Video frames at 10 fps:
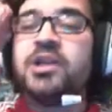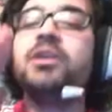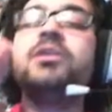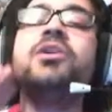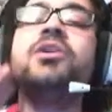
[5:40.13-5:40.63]

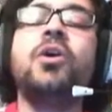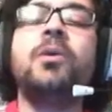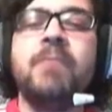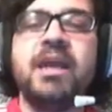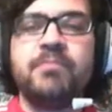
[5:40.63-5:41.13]
your
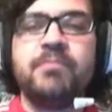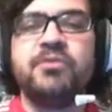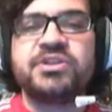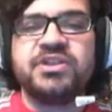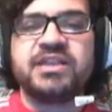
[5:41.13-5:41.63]
main bonus to
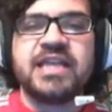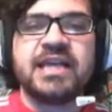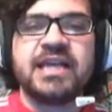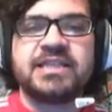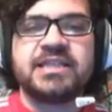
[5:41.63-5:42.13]
this deck is
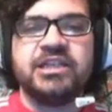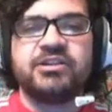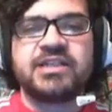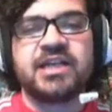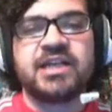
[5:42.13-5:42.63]
that your
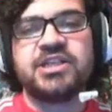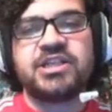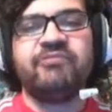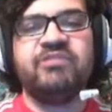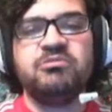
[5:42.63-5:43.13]
attackers are
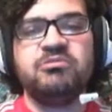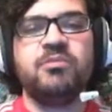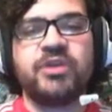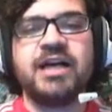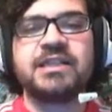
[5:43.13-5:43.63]
generally one
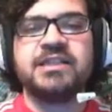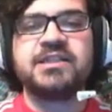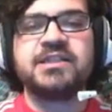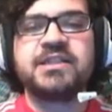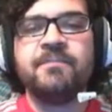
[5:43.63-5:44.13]
prizes,
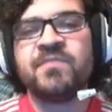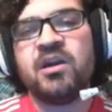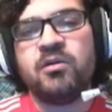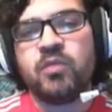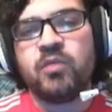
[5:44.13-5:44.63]

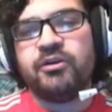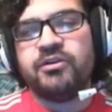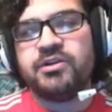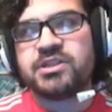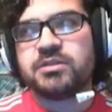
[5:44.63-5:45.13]

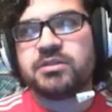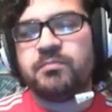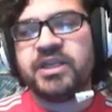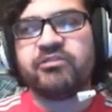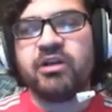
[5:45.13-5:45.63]
whereas
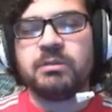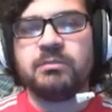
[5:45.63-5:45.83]
Pikarom